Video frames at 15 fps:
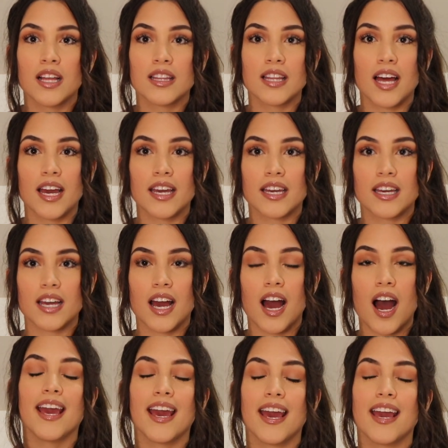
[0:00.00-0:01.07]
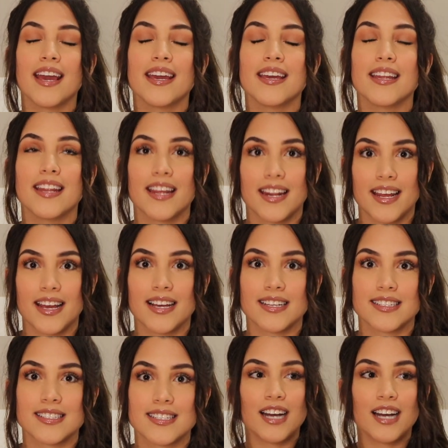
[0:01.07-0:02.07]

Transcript: like hated it.